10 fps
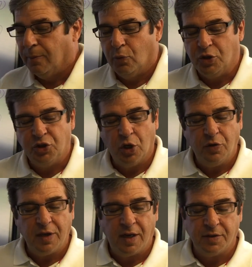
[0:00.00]
What
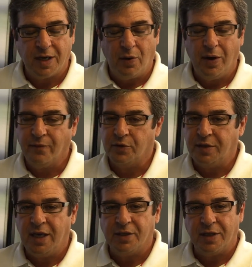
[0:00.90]
Joe does, however,
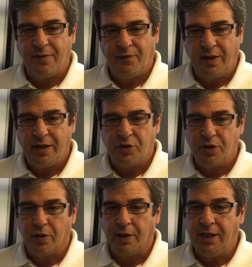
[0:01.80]
is he has an advantage
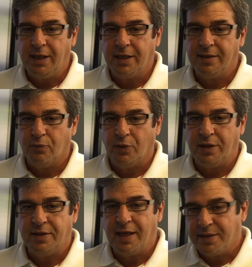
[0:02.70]
here. He can, when
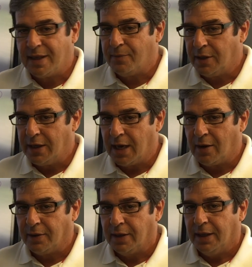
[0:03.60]
he takes that money
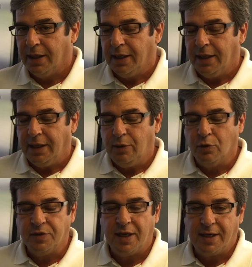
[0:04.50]
out, he
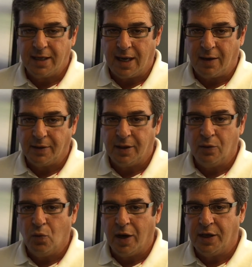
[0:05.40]
will take it out in
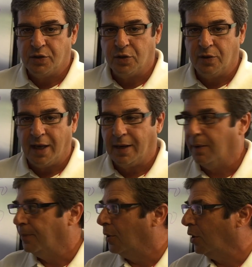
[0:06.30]
a way so
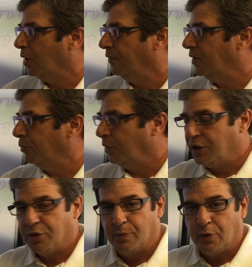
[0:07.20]
that part of the
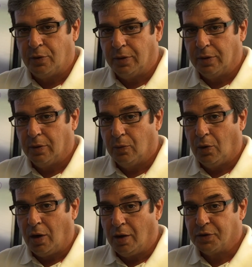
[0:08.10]
principal
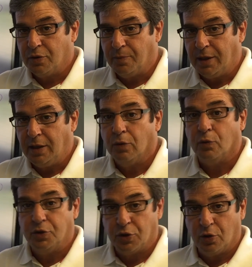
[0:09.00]
will also be
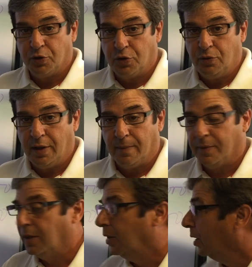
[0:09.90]
returned to
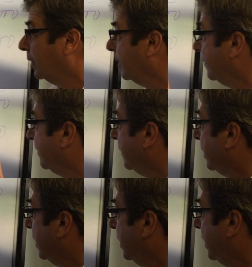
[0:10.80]
him.
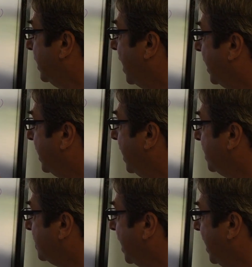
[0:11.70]
In that case,